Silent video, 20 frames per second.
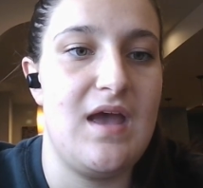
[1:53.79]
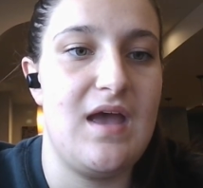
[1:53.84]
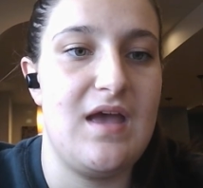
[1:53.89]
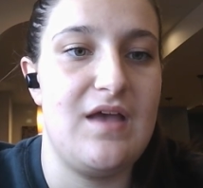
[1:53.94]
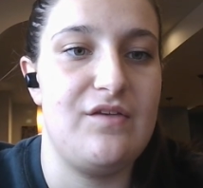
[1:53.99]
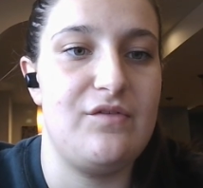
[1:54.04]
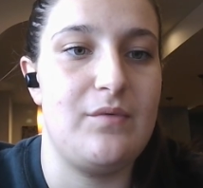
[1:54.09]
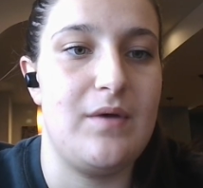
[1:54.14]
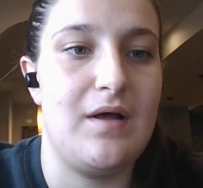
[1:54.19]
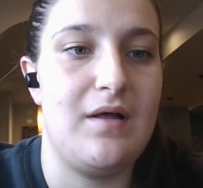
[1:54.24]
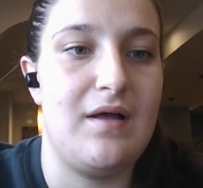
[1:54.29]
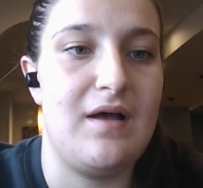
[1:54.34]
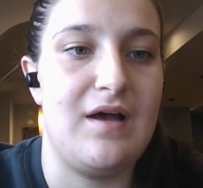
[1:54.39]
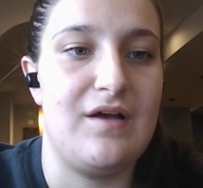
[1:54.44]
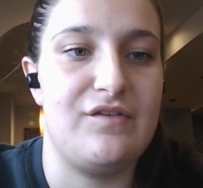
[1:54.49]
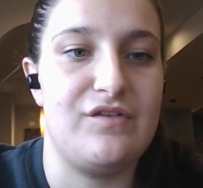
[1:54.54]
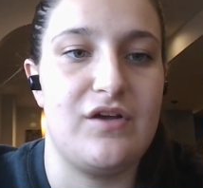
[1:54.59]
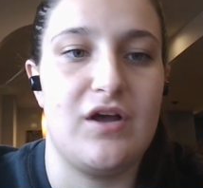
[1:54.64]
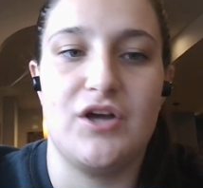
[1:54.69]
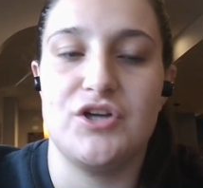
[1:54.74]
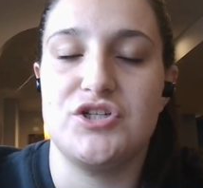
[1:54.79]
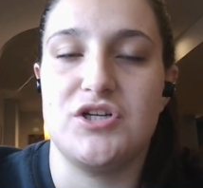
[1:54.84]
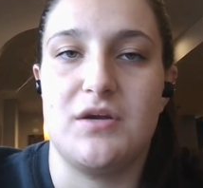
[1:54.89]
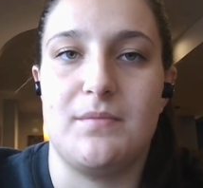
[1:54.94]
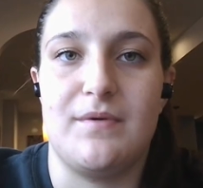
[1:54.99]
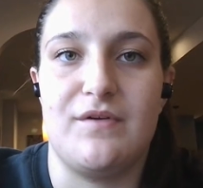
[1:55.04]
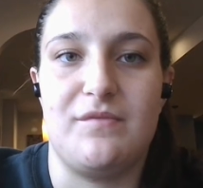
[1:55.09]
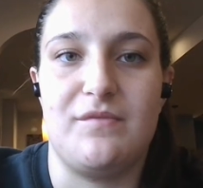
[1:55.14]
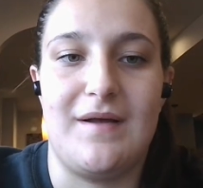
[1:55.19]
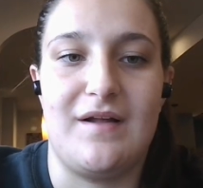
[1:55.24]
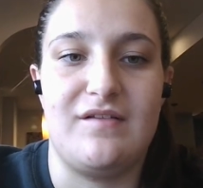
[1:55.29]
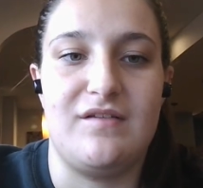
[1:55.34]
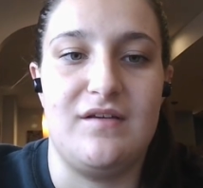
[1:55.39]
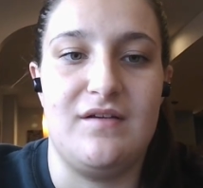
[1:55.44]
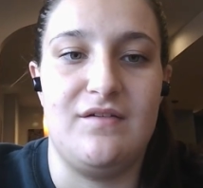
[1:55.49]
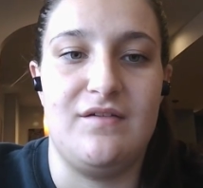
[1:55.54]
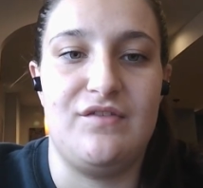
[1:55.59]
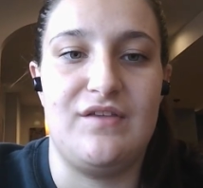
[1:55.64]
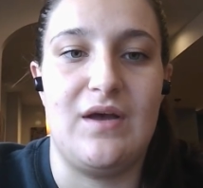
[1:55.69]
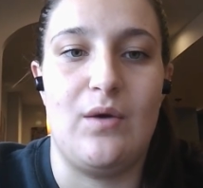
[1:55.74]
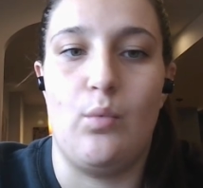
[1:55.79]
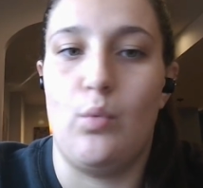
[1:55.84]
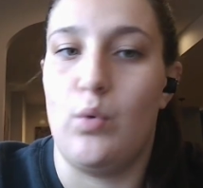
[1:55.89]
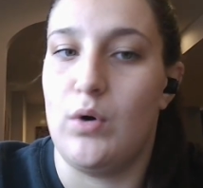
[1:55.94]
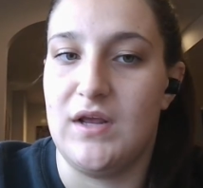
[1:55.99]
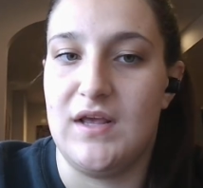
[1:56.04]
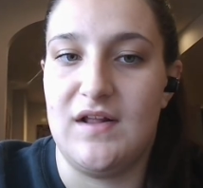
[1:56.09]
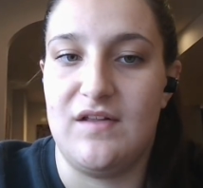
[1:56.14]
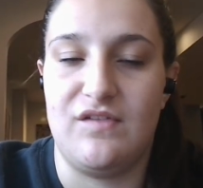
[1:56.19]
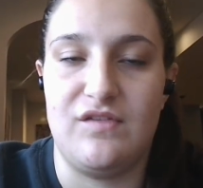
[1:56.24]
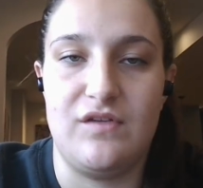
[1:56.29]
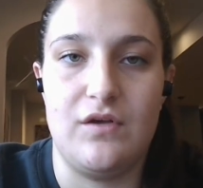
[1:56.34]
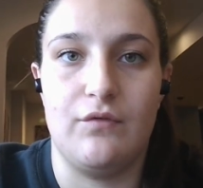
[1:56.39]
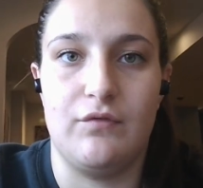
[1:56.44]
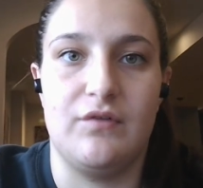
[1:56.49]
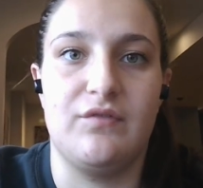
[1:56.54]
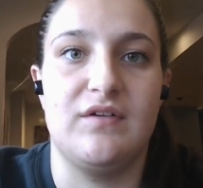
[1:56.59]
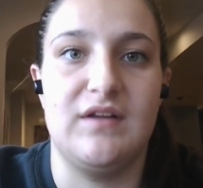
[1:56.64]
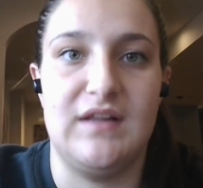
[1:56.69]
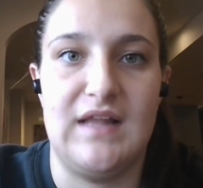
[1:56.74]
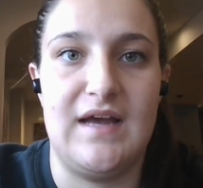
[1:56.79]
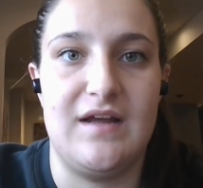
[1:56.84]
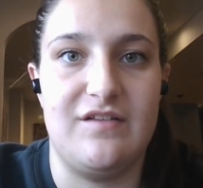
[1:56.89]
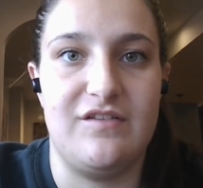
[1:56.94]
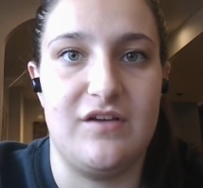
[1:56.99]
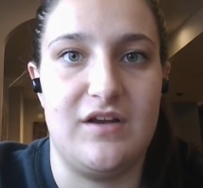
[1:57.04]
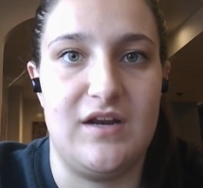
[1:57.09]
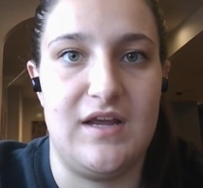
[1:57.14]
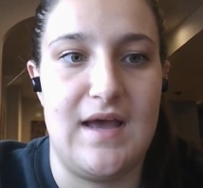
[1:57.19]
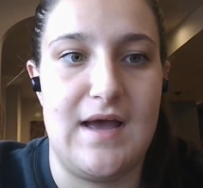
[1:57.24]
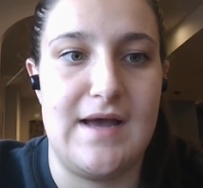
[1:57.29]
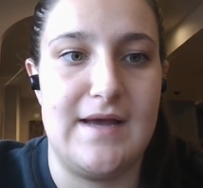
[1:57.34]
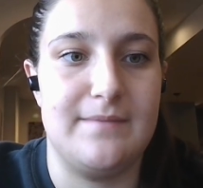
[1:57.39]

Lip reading: as well as contradictory things that warn against the over-reliance on it.